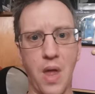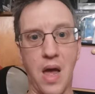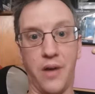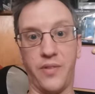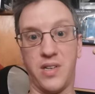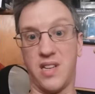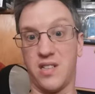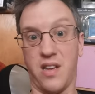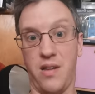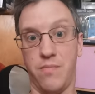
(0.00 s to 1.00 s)
out of
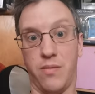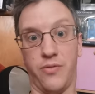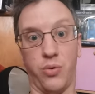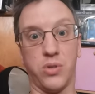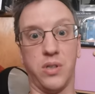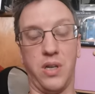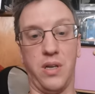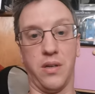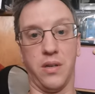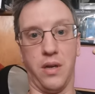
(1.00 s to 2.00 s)
necessity,
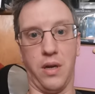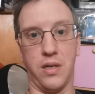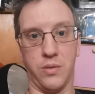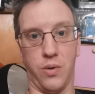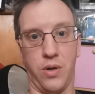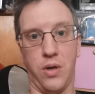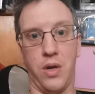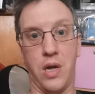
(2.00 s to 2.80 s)
unfortunately, as it were.